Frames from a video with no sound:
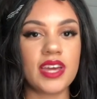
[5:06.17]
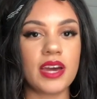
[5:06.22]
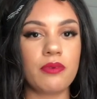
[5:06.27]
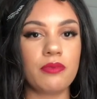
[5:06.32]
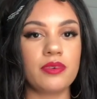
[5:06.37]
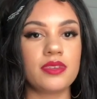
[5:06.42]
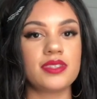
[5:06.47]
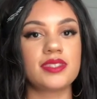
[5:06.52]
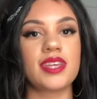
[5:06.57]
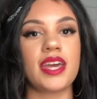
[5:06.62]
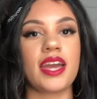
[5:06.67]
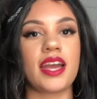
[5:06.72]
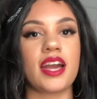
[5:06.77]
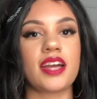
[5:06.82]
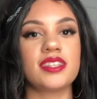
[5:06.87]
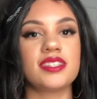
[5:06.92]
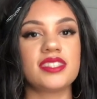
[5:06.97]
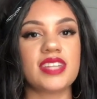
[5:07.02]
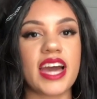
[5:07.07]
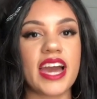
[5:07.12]
that was like
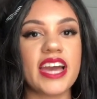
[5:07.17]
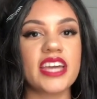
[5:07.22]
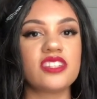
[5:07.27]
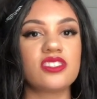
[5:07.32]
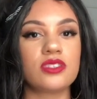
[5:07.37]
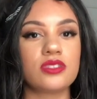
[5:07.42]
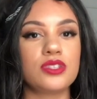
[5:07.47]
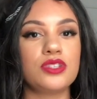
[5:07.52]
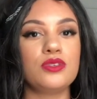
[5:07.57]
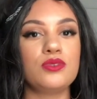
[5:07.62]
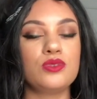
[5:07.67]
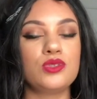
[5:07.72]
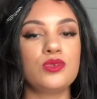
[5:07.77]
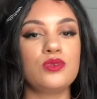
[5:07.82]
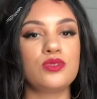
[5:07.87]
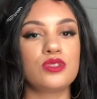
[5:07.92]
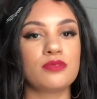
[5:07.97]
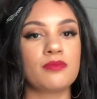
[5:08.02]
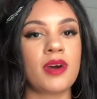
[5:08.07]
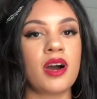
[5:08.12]
a size or two
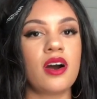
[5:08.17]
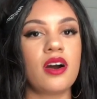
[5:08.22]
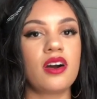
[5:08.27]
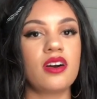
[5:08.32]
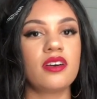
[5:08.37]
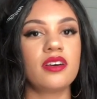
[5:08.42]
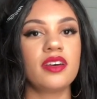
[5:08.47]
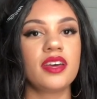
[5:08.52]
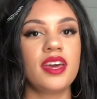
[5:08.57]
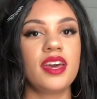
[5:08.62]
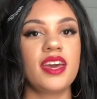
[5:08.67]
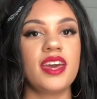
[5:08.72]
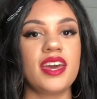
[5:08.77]
too small.